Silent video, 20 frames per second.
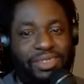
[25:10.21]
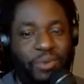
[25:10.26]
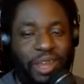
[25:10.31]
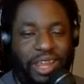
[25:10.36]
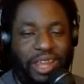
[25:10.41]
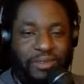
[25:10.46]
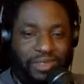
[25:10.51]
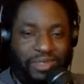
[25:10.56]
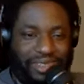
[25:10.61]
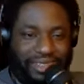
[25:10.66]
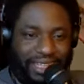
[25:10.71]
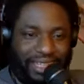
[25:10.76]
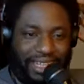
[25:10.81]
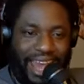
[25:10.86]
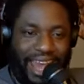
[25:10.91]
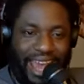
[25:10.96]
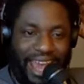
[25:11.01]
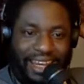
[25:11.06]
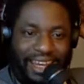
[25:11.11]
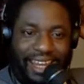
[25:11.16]
where he was
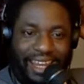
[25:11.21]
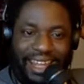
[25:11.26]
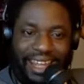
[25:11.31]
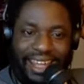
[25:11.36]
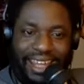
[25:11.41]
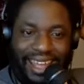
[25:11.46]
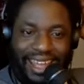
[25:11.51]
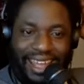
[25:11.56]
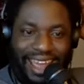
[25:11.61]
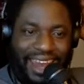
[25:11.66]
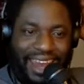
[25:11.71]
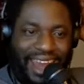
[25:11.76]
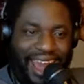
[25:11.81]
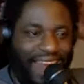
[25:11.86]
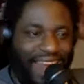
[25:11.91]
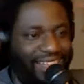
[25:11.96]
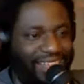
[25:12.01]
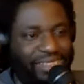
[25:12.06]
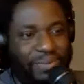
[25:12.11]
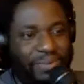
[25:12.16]
C-Lite and
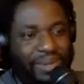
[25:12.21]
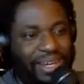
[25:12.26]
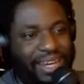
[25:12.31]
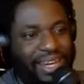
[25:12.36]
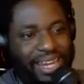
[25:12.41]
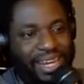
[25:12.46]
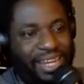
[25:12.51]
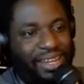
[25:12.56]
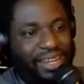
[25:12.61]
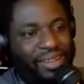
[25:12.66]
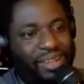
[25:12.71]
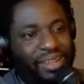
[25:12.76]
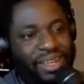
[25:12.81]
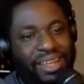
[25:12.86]
Alex Medina,